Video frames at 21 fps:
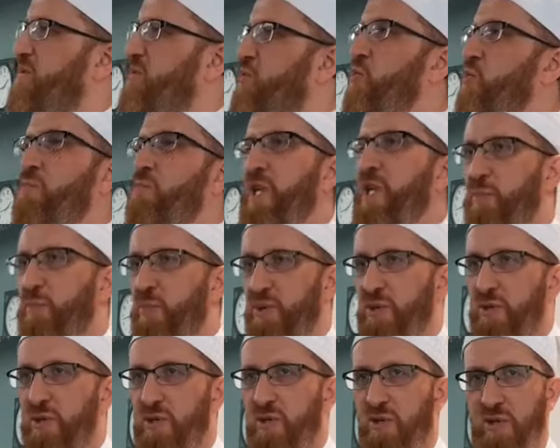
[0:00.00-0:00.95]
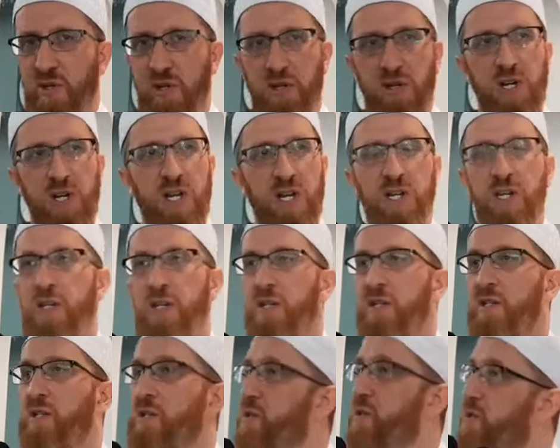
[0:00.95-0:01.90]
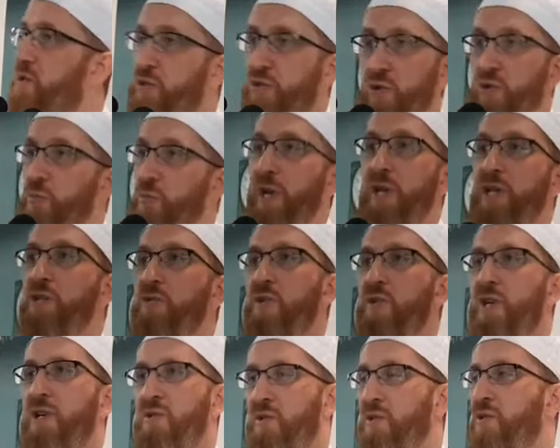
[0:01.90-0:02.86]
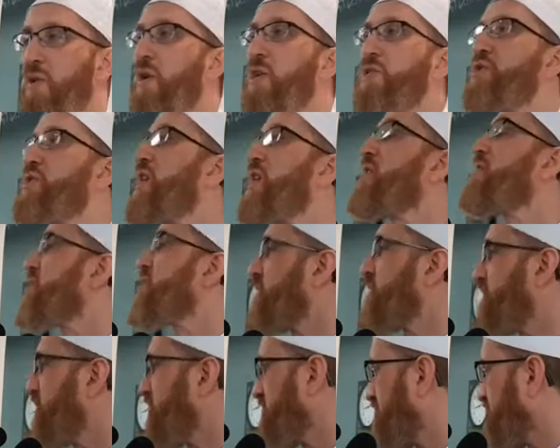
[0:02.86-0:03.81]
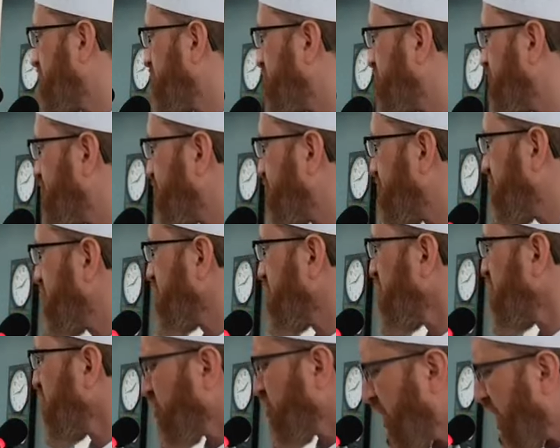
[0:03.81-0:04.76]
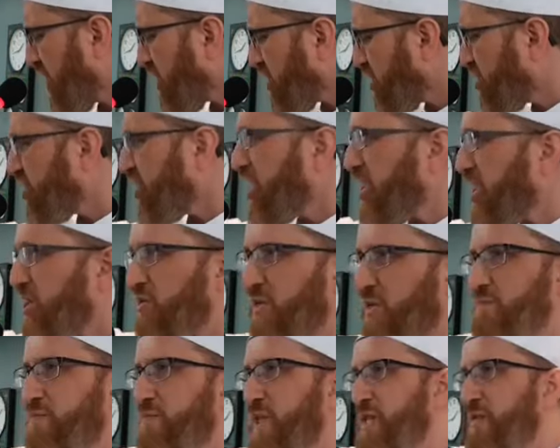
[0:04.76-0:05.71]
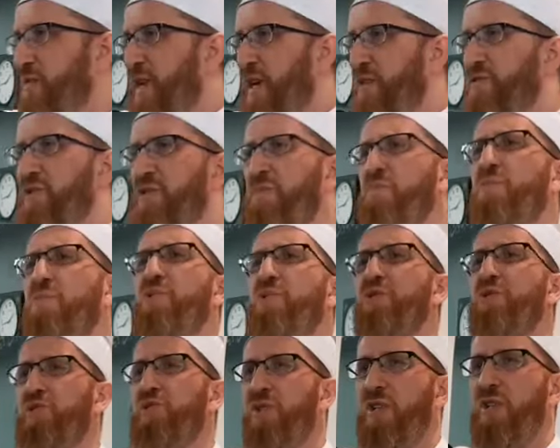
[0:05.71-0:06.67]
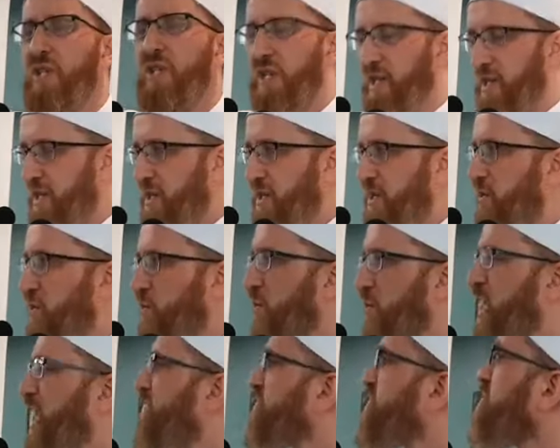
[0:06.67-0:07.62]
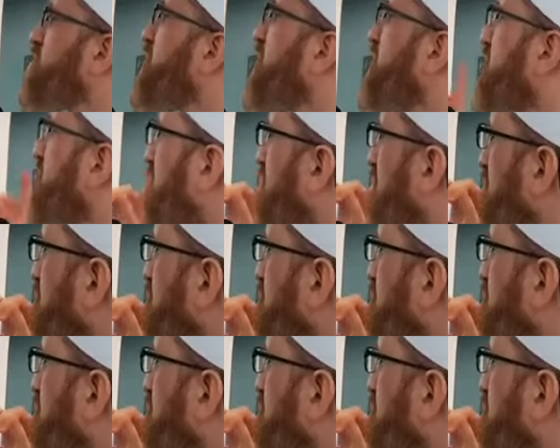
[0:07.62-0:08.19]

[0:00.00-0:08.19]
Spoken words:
dupe people or dupe anyone or ourselves even, to try to cheat or beat around the bush. Or we have to be